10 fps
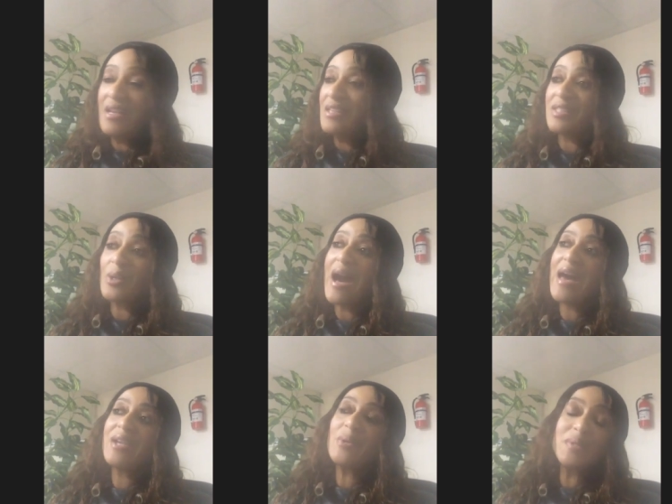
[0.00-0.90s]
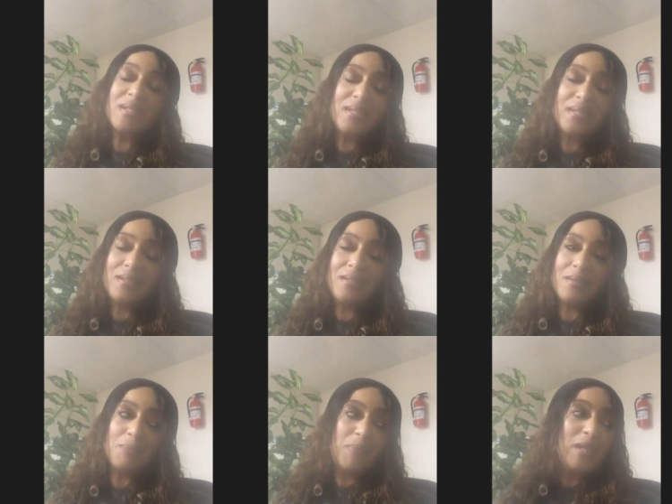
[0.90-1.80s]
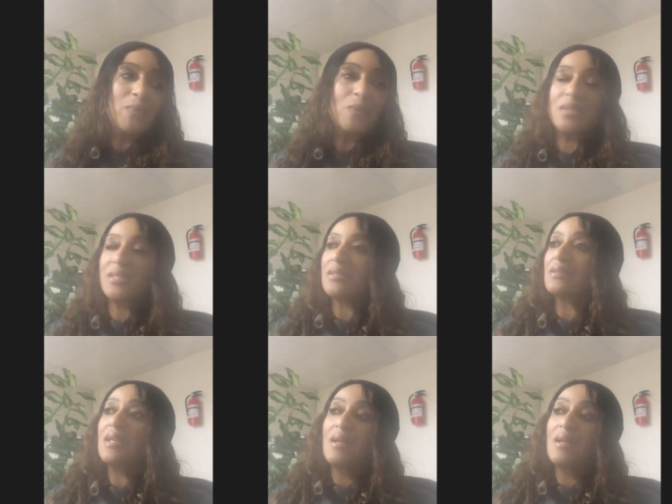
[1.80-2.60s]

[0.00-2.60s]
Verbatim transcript: So I don't need people to